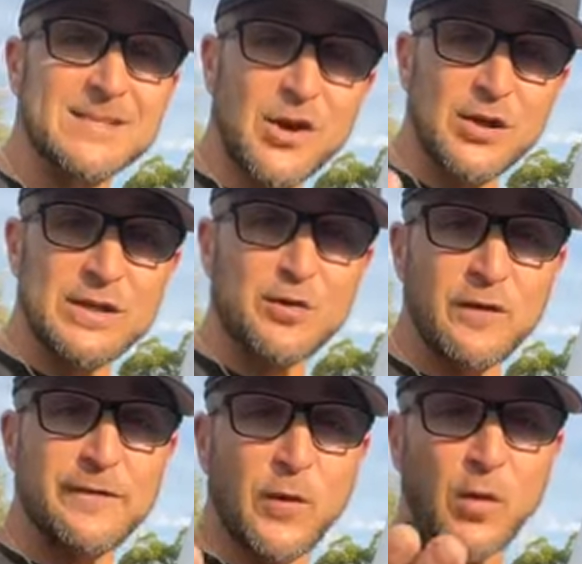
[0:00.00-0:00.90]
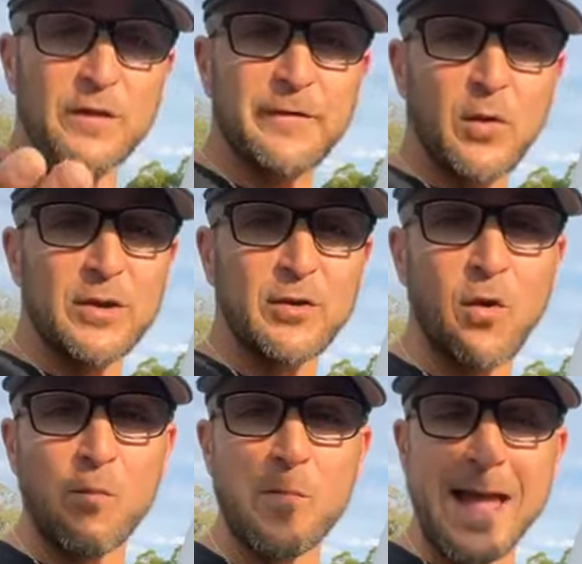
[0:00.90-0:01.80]
can turn into a
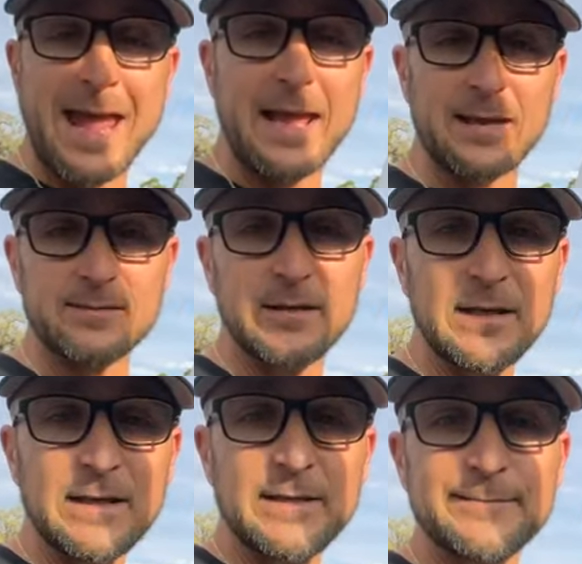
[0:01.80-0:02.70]
44-year-old man